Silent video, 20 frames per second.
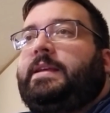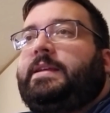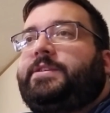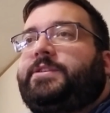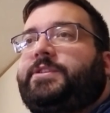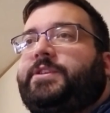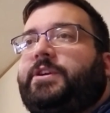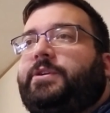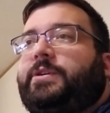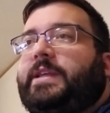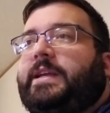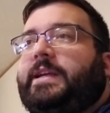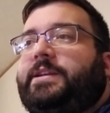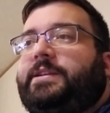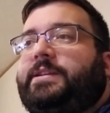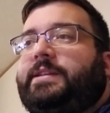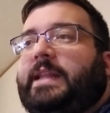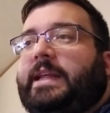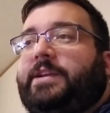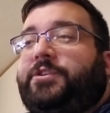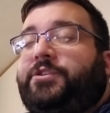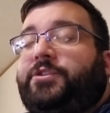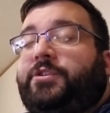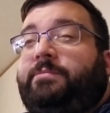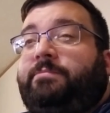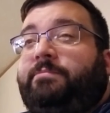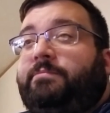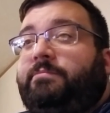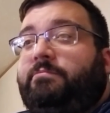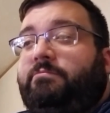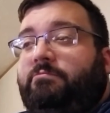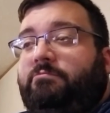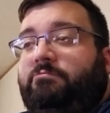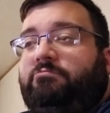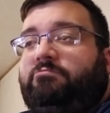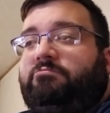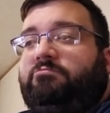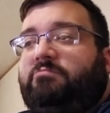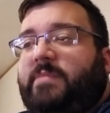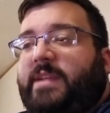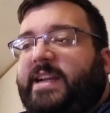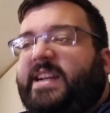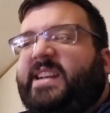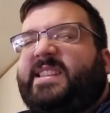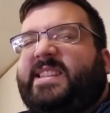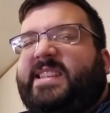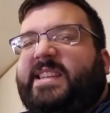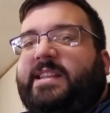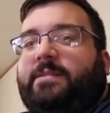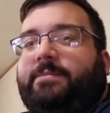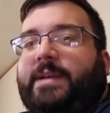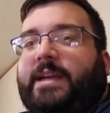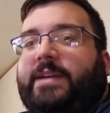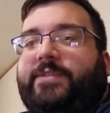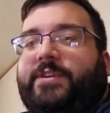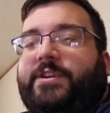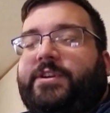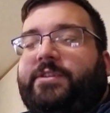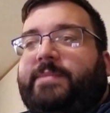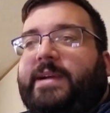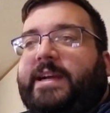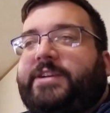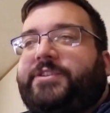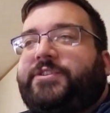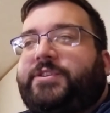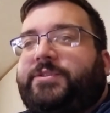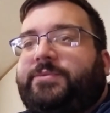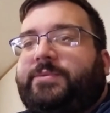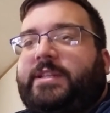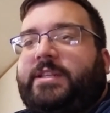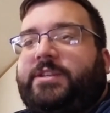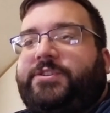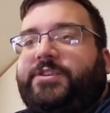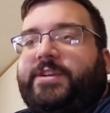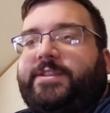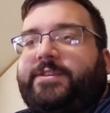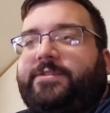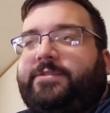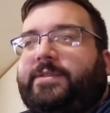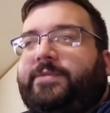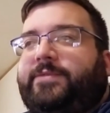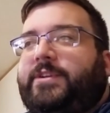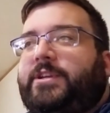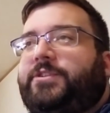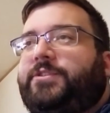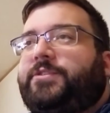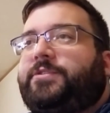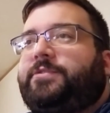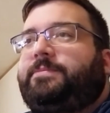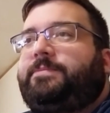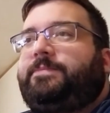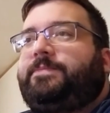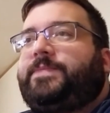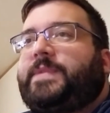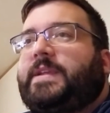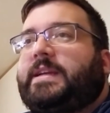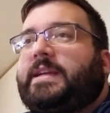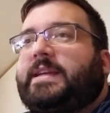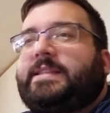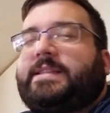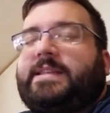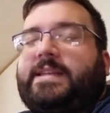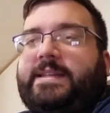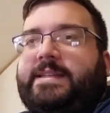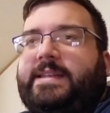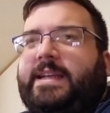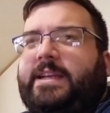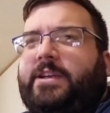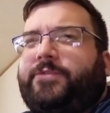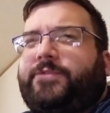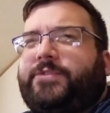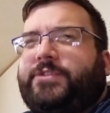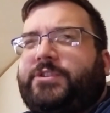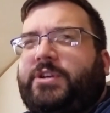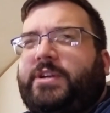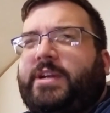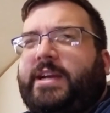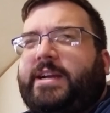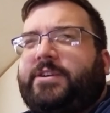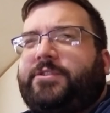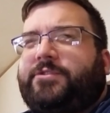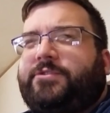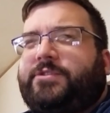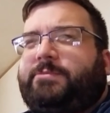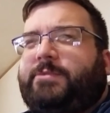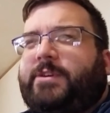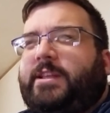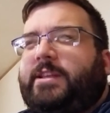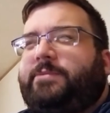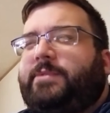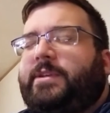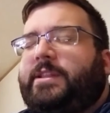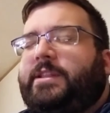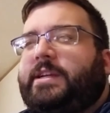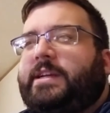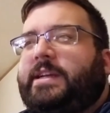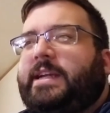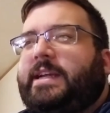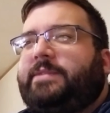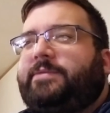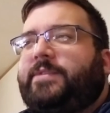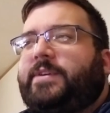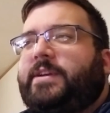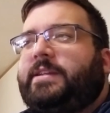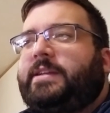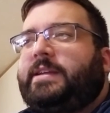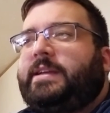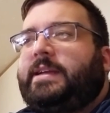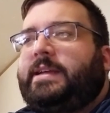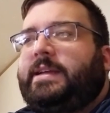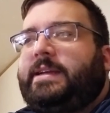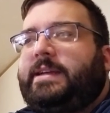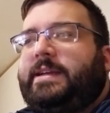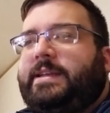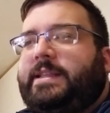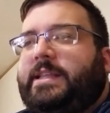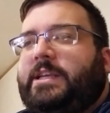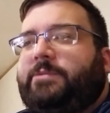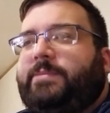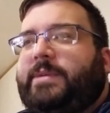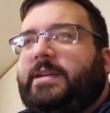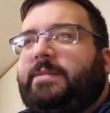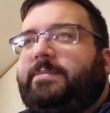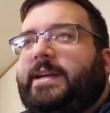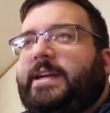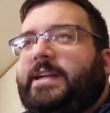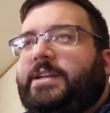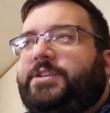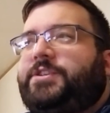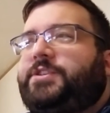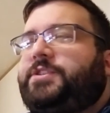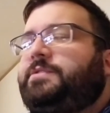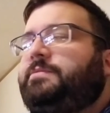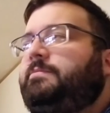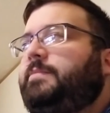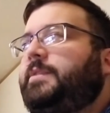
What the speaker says: So they should, I can see them having good matches with each other in the future. Like I said, TakeOver Chicago is probably where they're going to have their big match.